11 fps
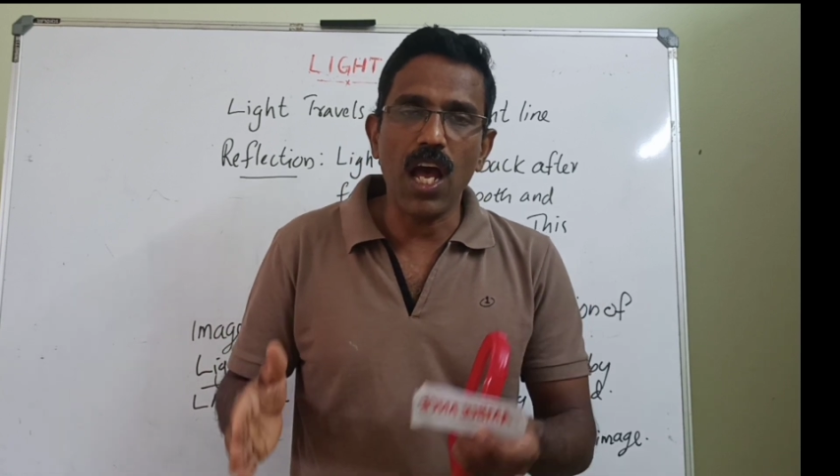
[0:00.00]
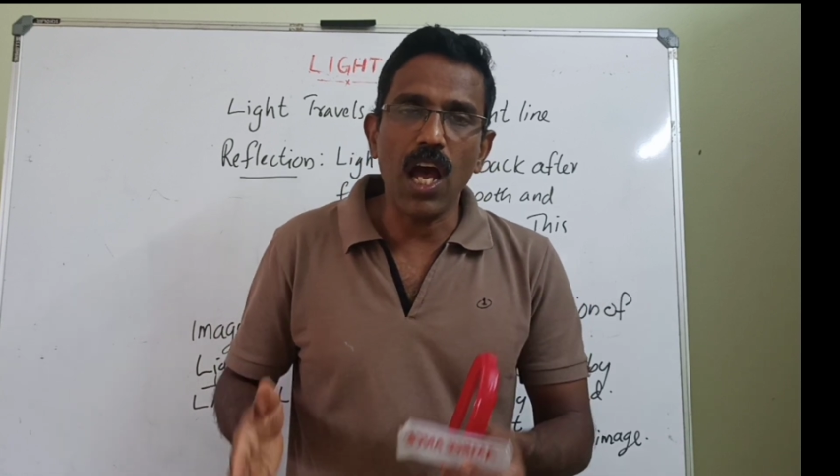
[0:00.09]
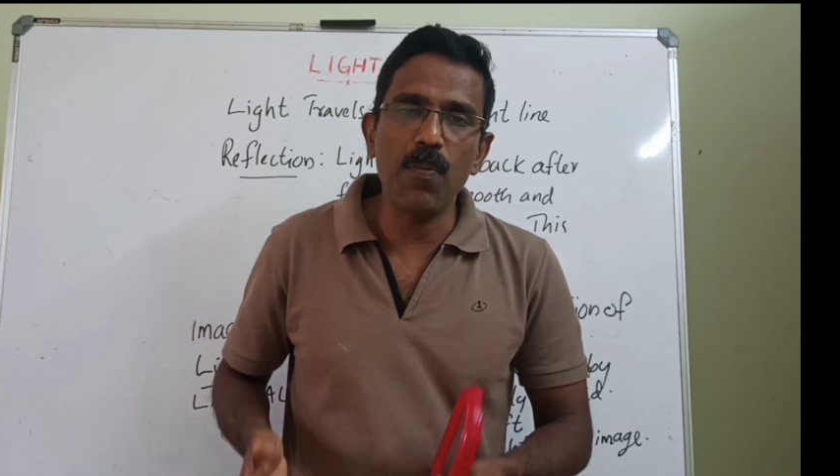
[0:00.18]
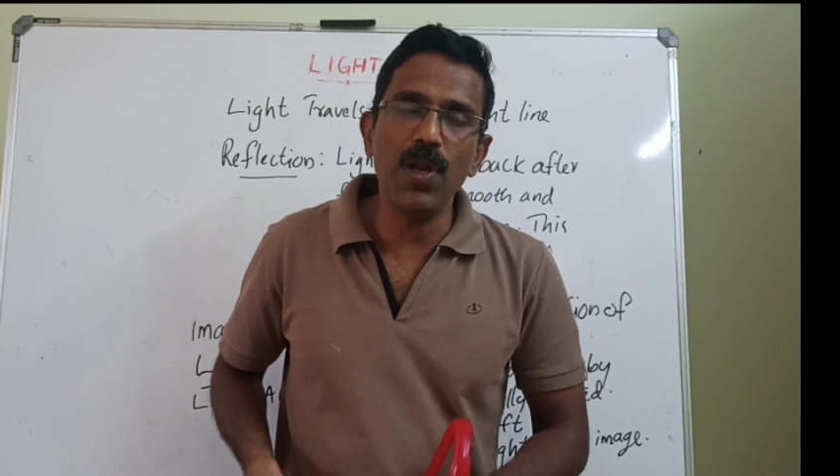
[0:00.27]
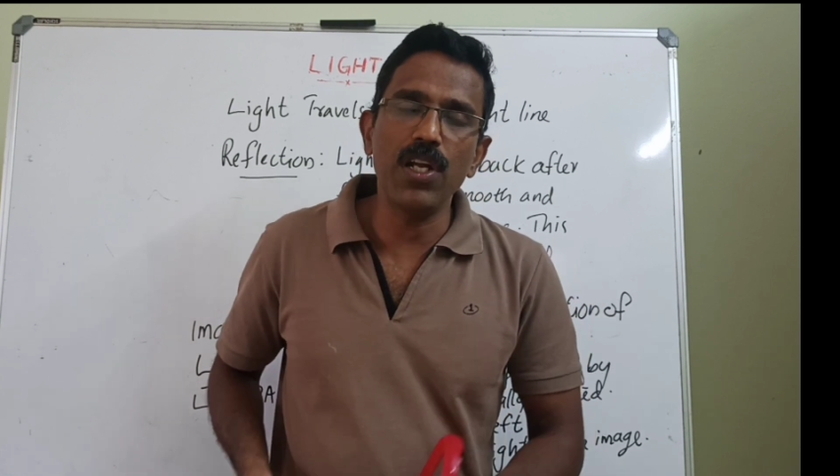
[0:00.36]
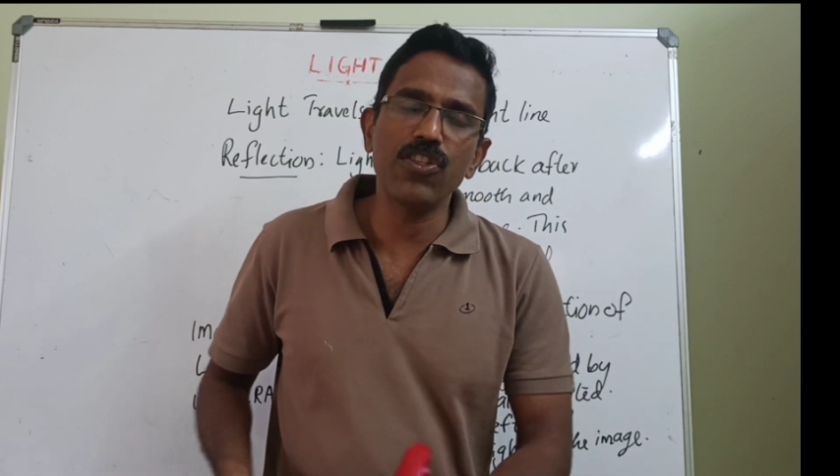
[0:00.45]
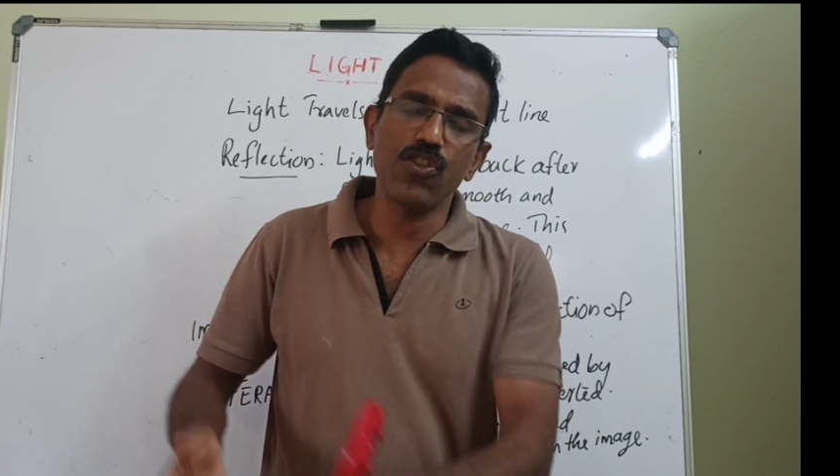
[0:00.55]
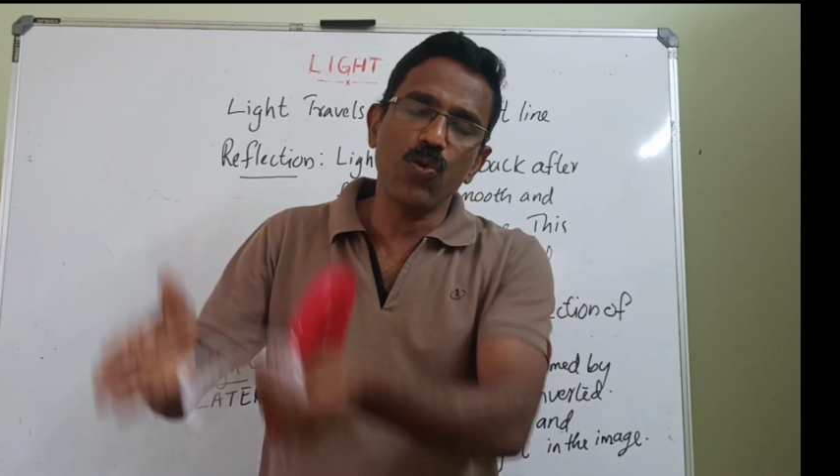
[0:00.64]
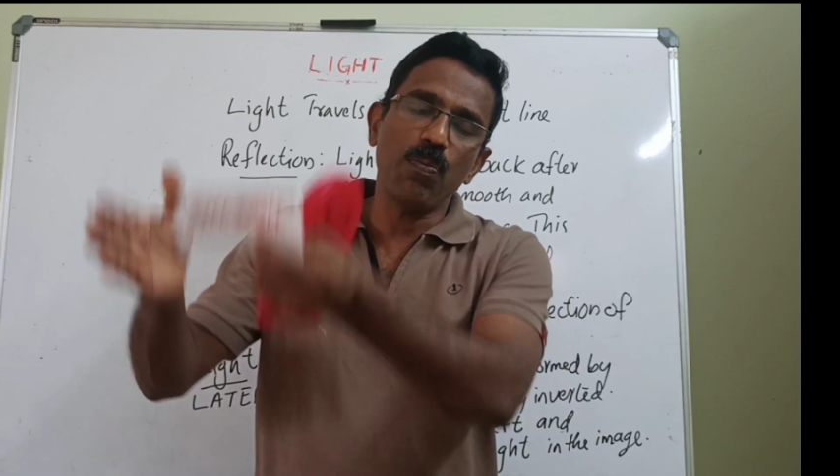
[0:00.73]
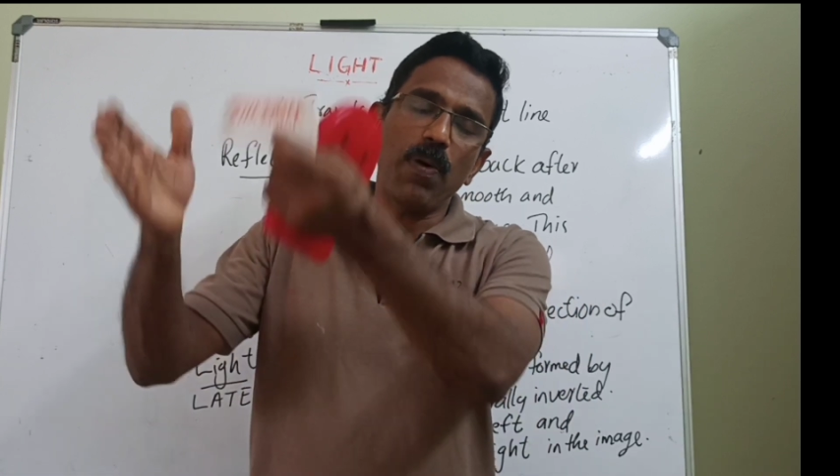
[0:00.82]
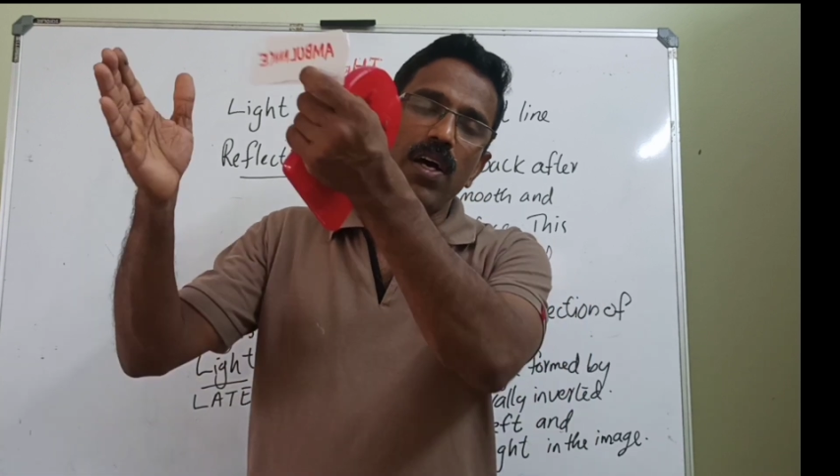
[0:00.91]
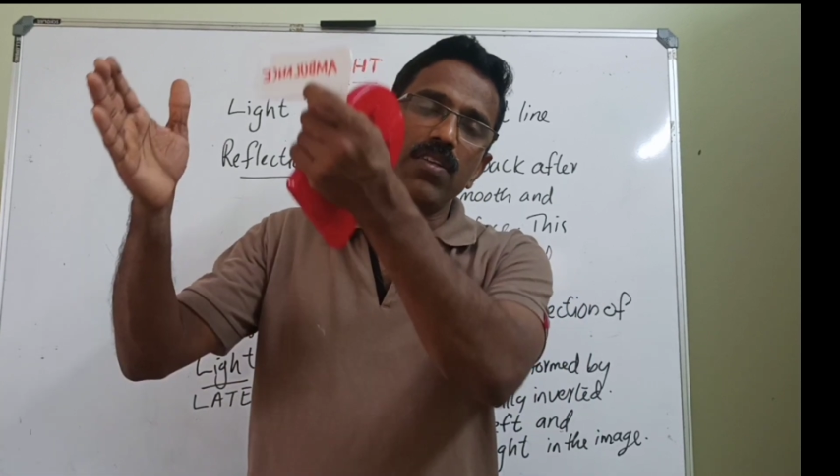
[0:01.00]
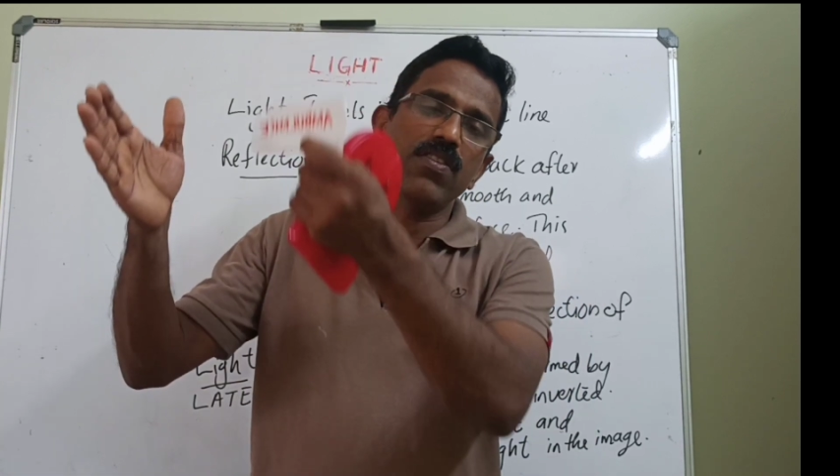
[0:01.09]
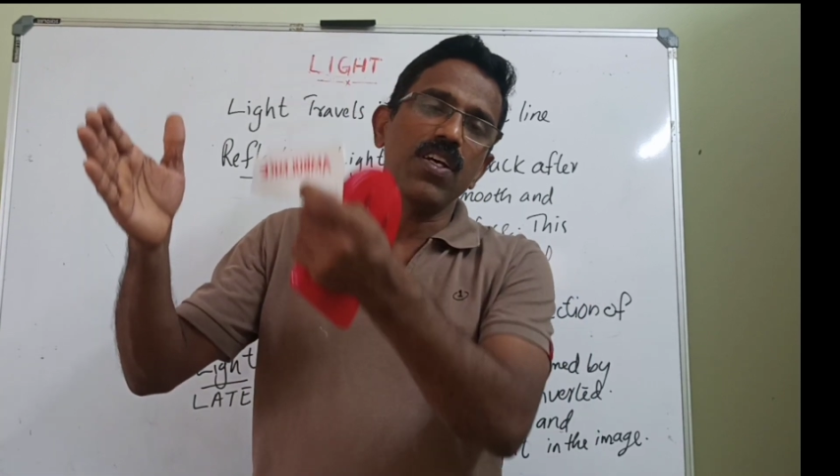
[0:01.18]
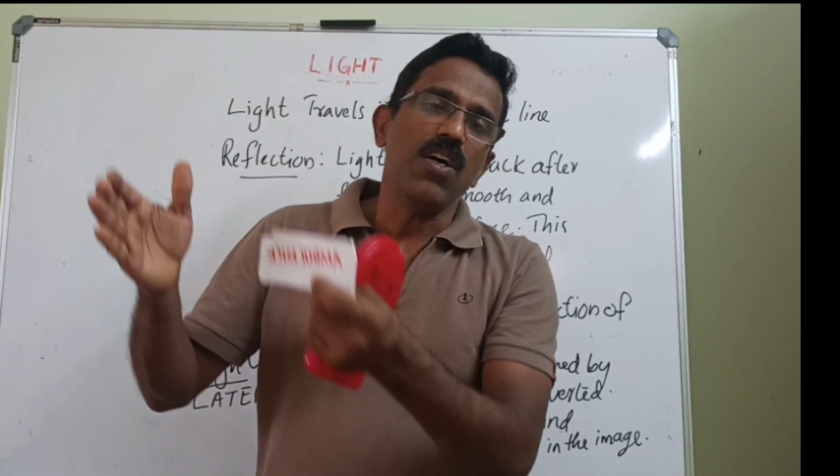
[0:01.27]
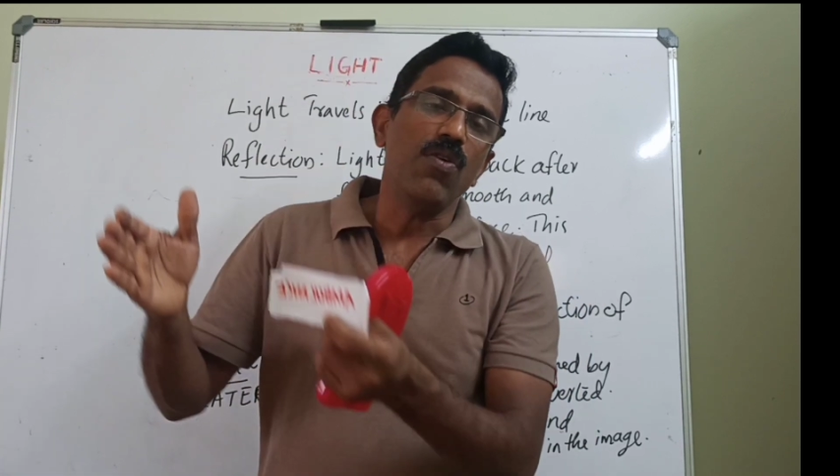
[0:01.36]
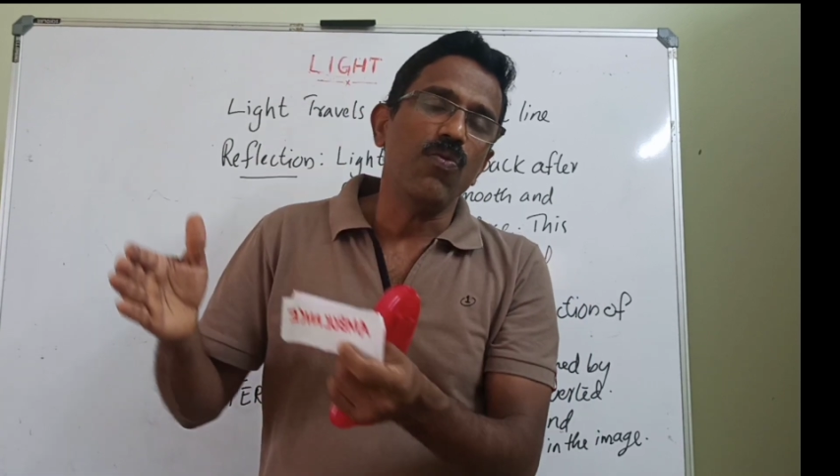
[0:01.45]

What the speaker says: ambulance to pass